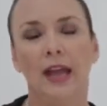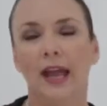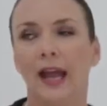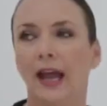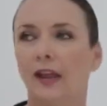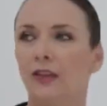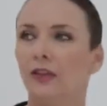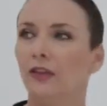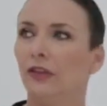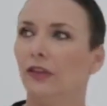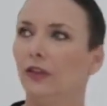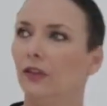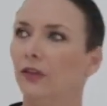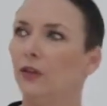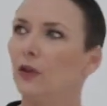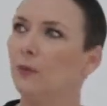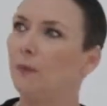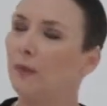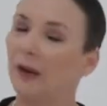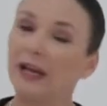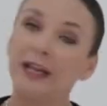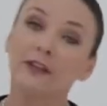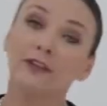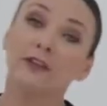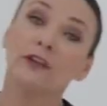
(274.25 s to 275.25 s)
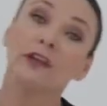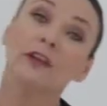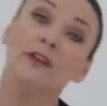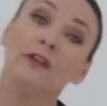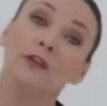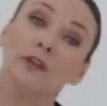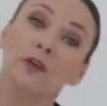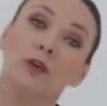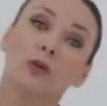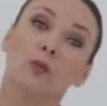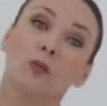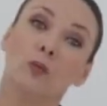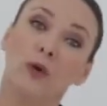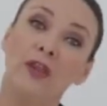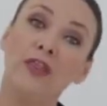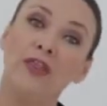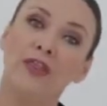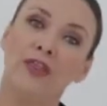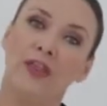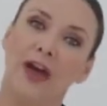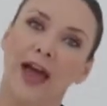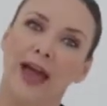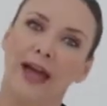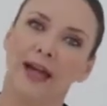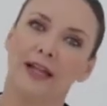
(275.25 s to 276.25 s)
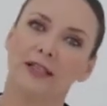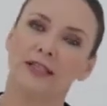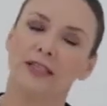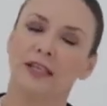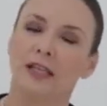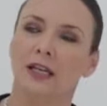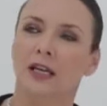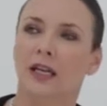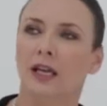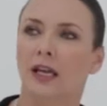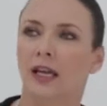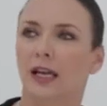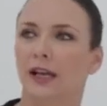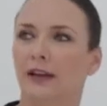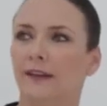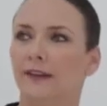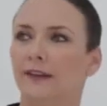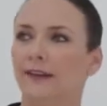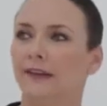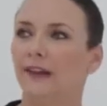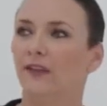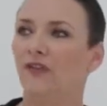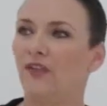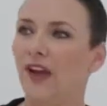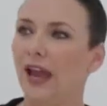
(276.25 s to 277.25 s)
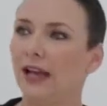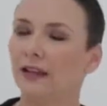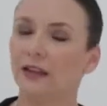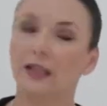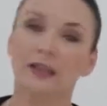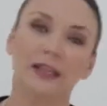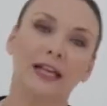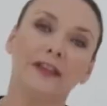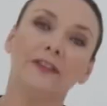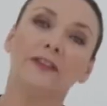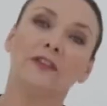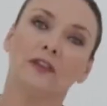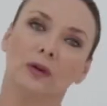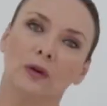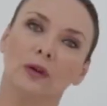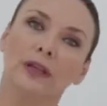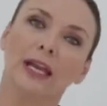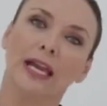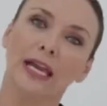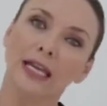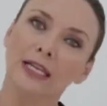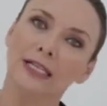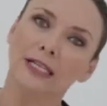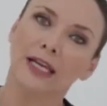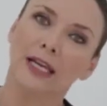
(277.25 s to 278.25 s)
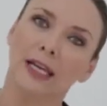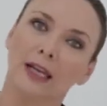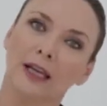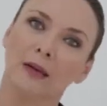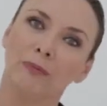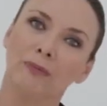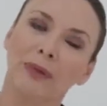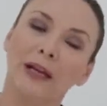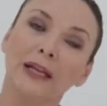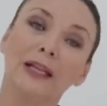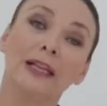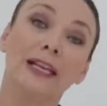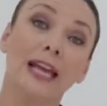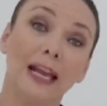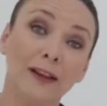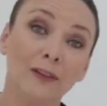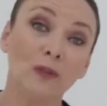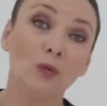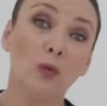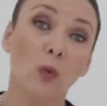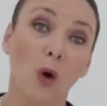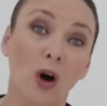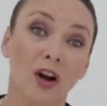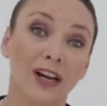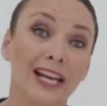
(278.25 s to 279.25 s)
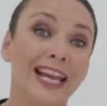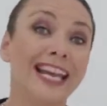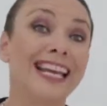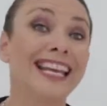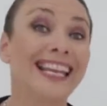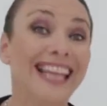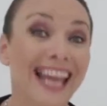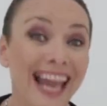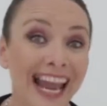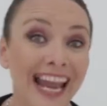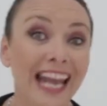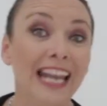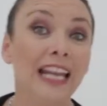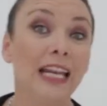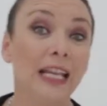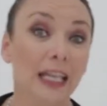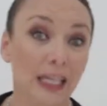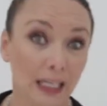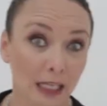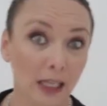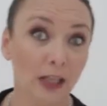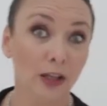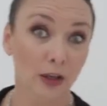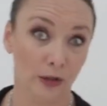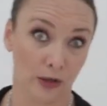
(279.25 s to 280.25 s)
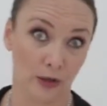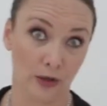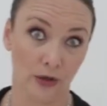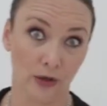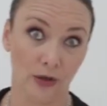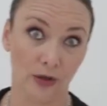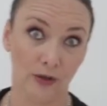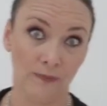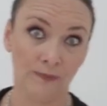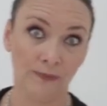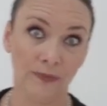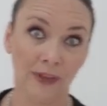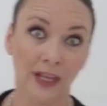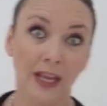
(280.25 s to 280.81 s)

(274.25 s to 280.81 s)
And the biggest concern with that is the fact that they're still eating. But guess what? It can kill you.